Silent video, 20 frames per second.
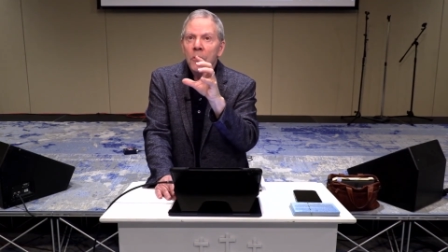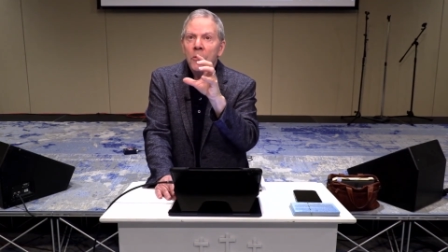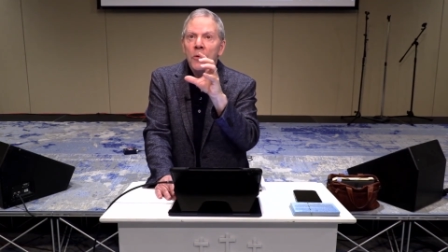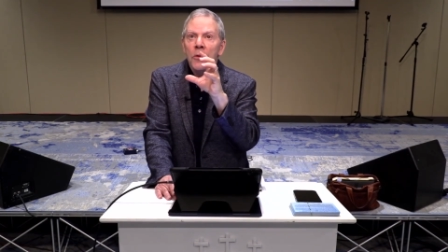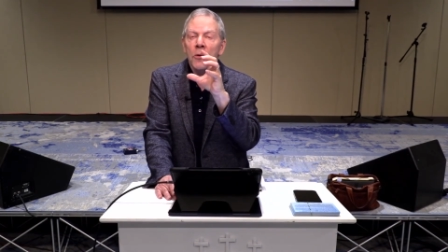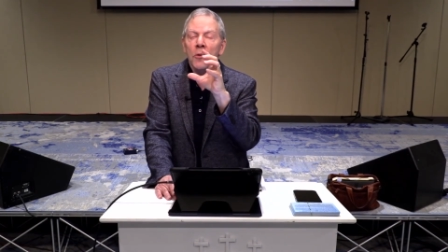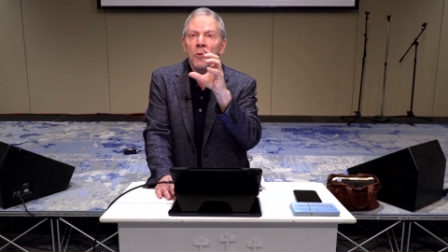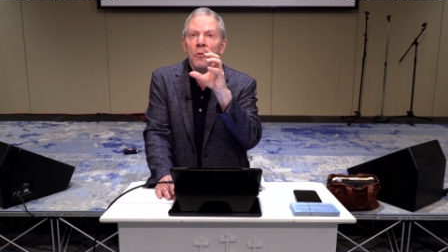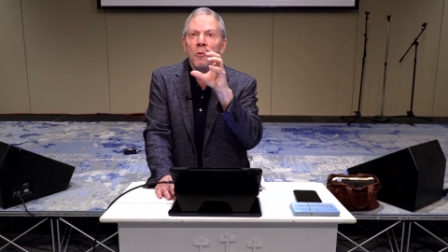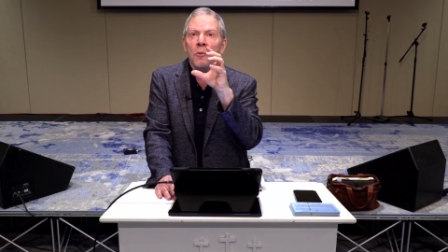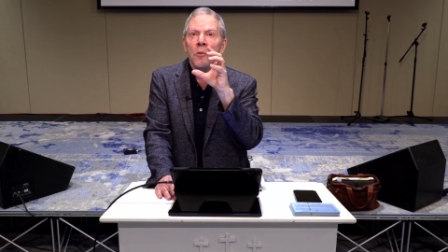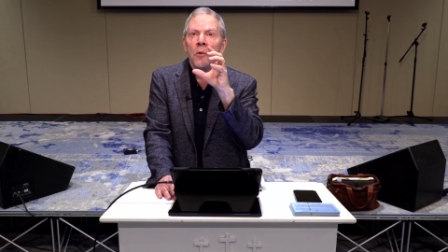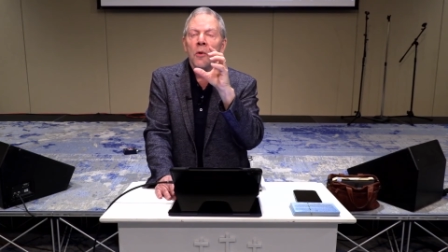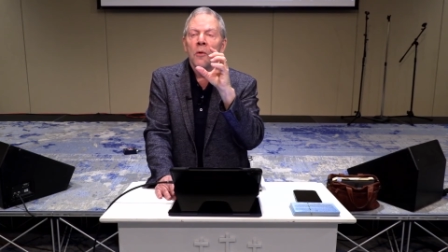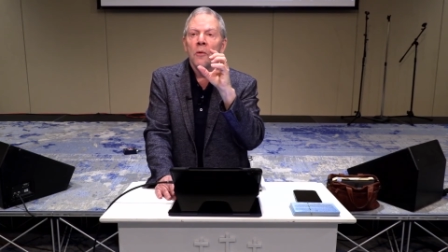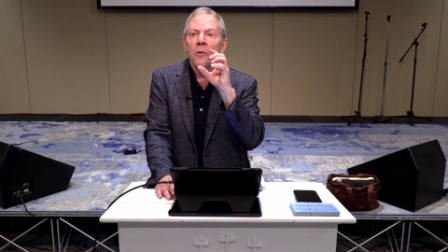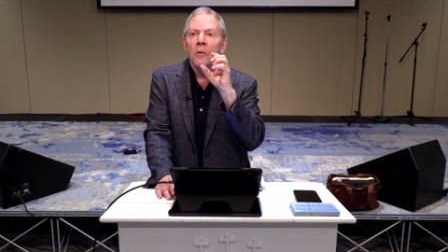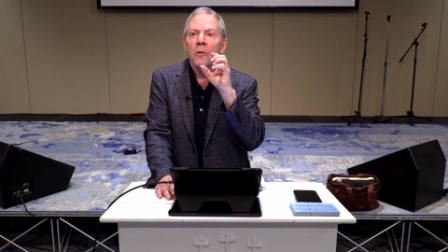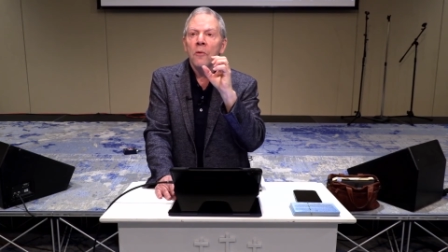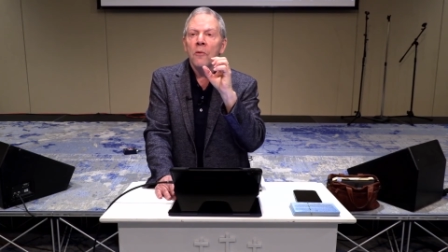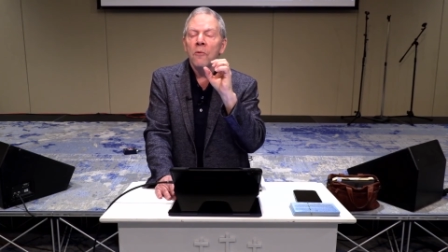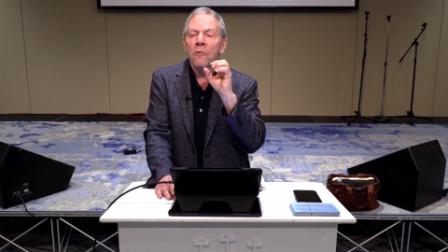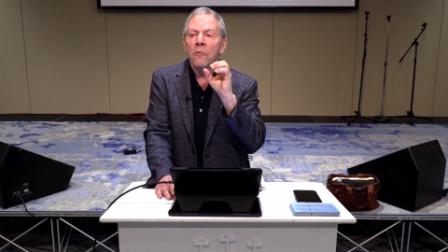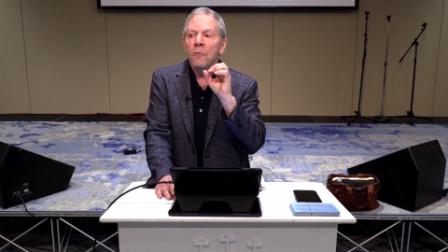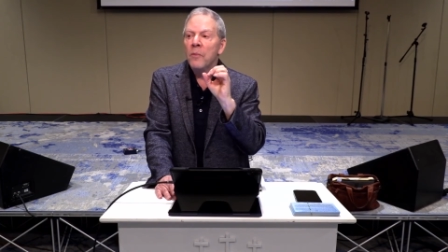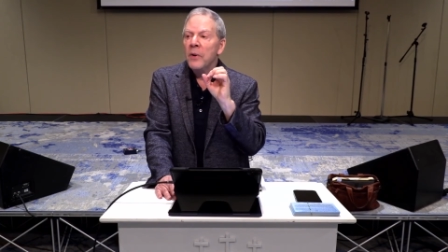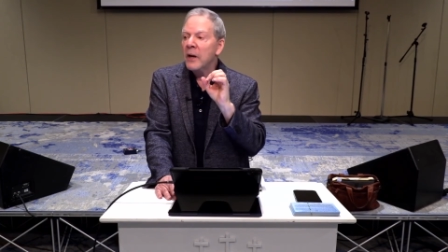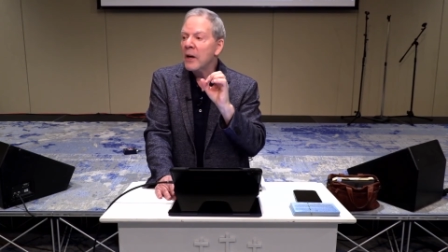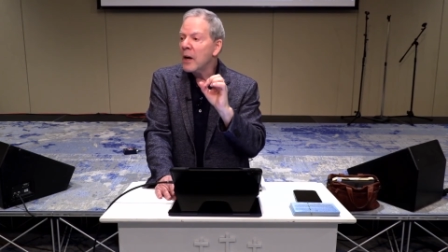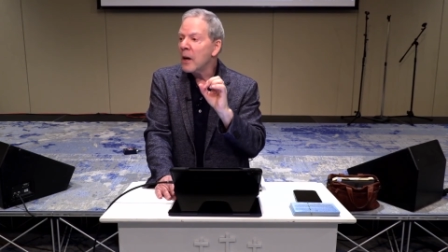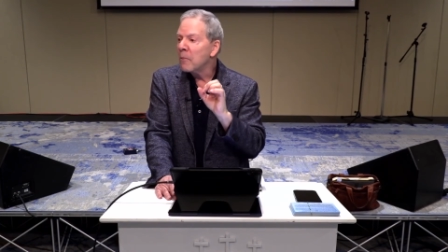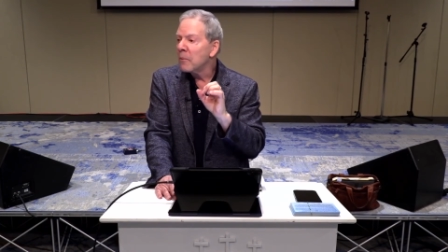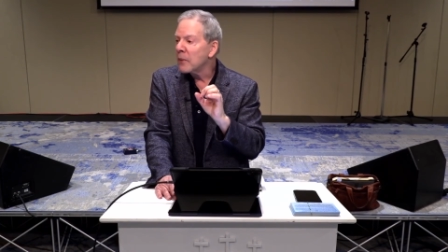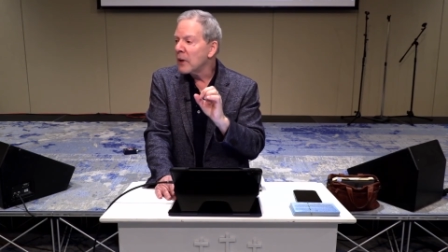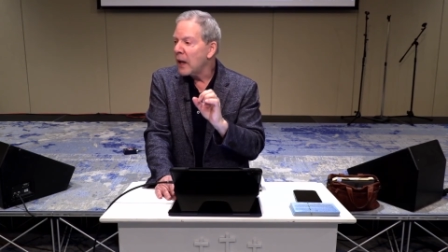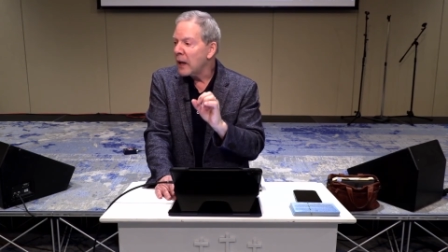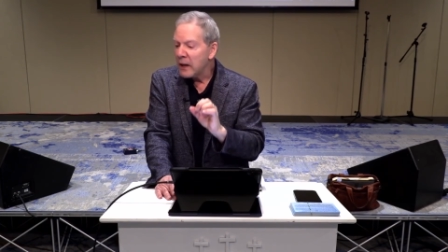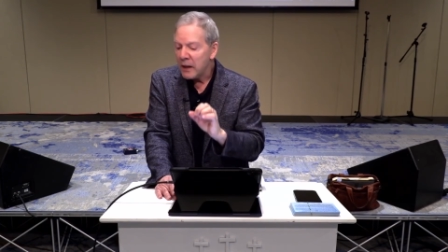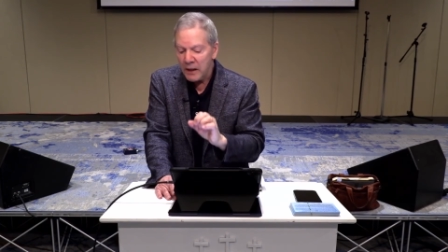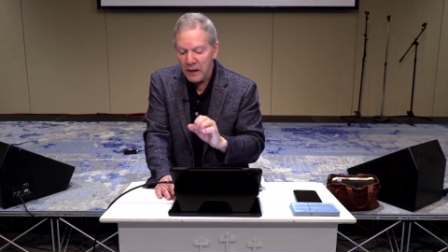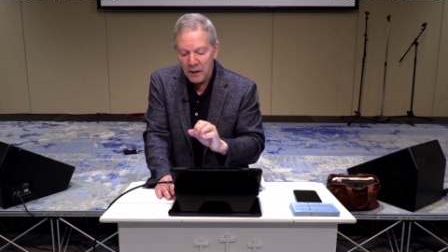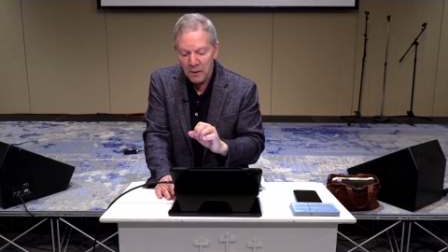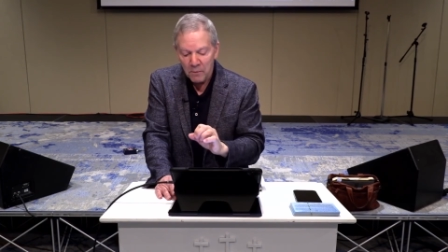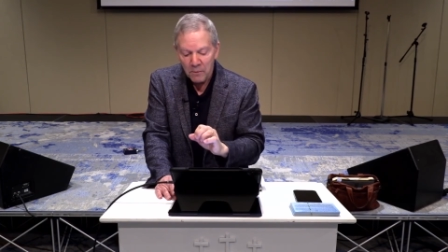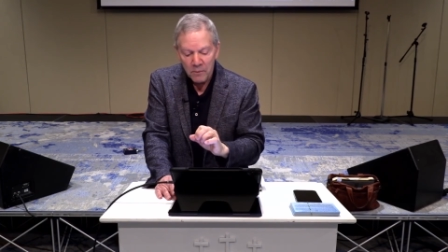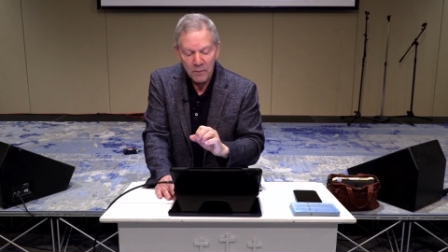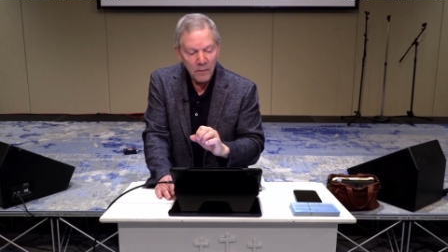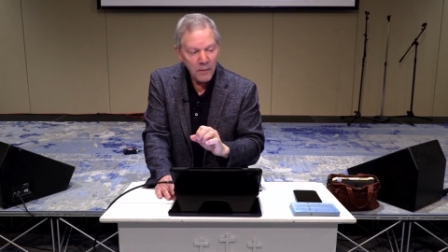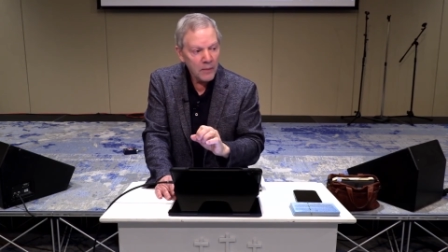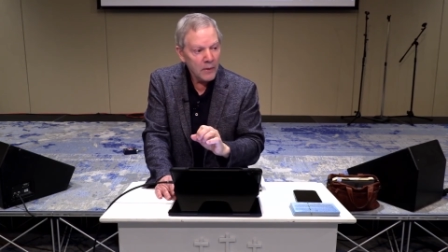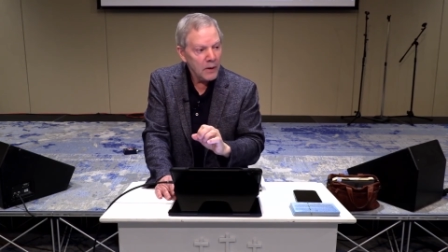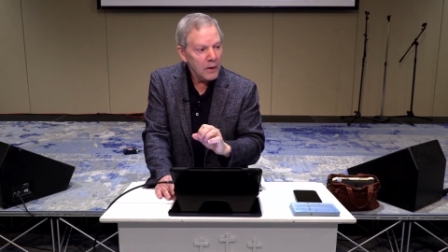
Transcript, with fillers: to become like him